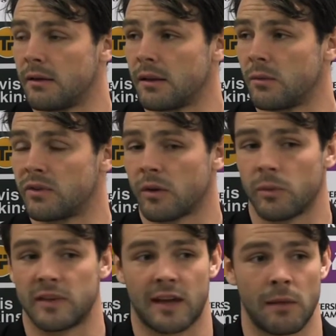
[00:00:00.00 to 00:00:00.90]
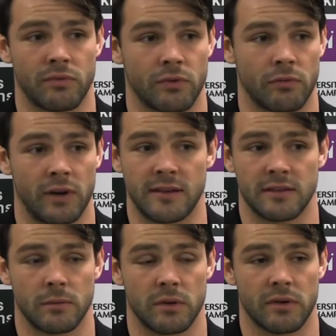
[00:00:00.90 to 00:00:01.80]
I think we're top of the table for a
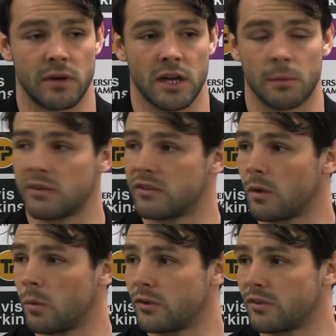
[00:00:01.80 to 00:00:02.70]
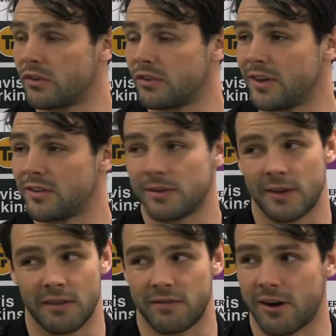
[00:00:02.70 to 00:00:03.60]
reason. We've only come unstuck once this season
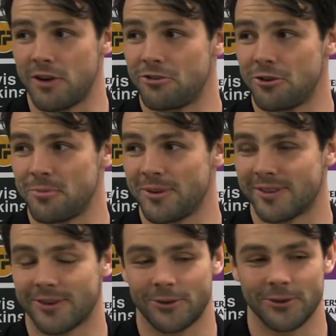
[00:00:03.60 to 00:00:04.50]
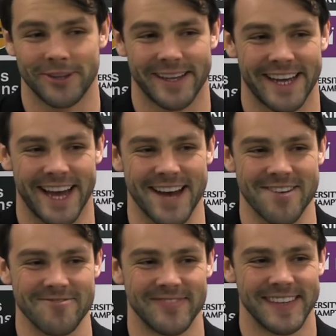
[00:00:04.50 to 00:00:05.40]
in a very dubious call.
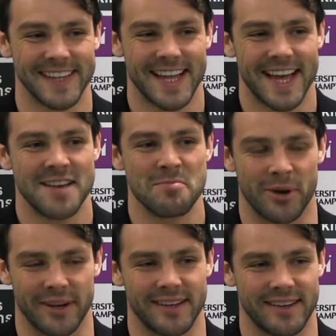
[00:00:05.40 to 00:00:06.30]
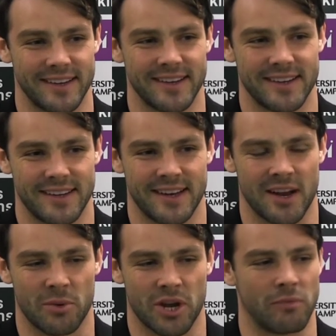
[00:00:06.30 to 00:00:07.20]
But, you
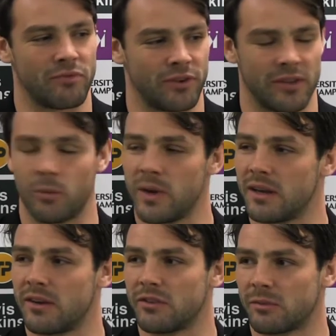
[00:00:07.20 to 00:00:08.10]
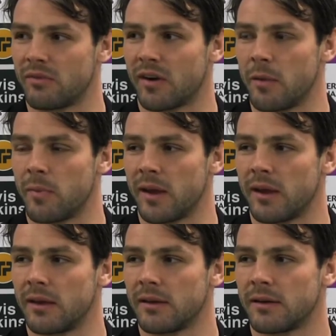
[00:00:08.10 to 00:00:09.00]
know, we're confident that we can do something very big.